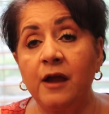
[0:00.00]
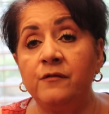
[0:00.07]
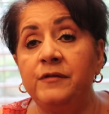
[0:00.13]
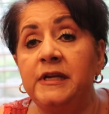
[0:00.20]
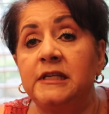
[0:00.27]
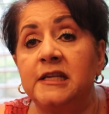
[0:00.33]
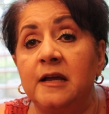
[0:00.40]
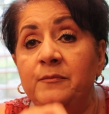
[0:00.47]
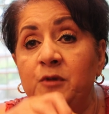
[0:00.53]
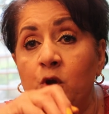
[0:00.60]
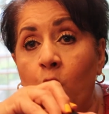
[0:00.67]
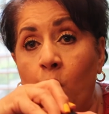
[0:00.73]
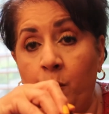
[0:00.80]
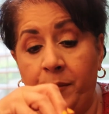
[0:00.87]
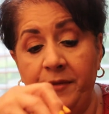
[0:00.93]
Every time
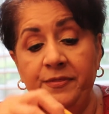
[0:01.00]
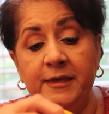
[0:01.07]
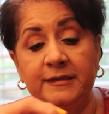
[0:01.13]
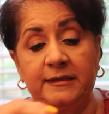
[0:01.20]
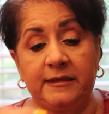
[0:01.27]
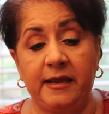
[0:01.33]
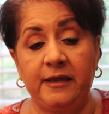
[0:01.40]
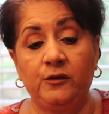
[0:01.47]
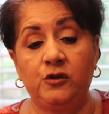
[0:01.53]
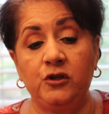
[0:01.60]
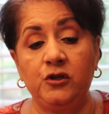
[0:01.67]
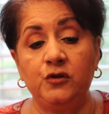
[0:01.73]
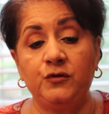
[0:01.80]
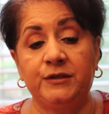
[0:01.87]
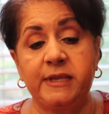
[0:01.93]
you open this thing
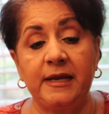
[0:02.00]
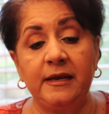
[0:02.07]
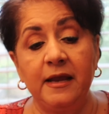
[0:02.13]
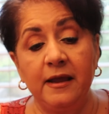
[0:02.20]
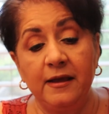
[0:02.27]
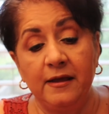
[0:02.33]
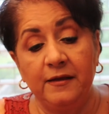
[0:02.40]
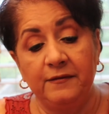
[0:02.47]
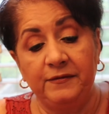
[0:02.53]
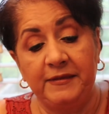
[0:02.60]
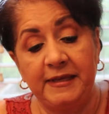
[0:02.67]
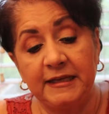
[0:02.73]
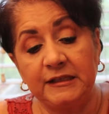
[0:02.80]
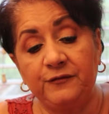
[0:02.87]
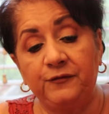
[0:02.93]
to use it,
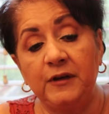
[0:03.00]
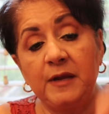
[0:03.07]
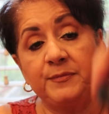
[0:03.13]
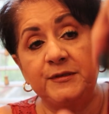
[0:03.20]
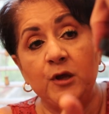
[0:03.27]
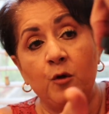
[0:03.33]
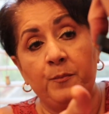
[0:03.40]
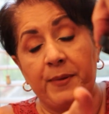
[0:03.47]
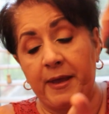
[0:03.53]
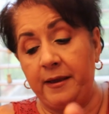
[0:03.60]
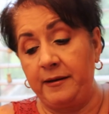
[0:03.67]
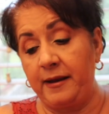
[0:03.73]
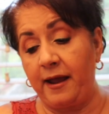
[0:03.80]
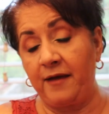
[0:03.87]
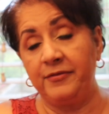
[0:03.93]
this flips
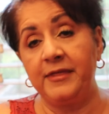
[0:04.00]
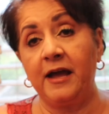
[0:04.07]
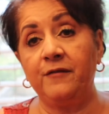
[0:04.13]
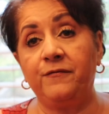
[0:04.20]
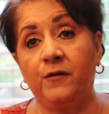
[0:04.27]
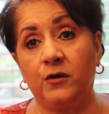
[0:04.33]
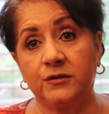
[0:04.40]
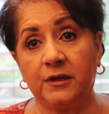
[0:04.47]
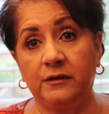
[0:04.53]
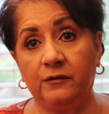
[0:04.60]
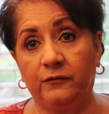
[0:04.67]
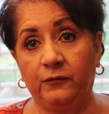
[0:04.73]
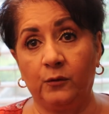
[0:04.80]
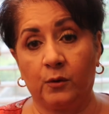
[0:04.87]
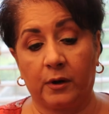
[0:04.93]
open and that falls on
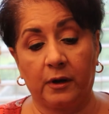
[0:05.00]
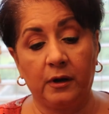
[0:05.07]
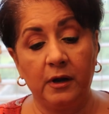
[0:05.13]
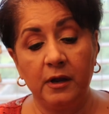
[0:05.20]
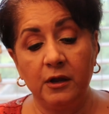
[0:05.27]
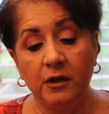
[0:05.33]
the floor.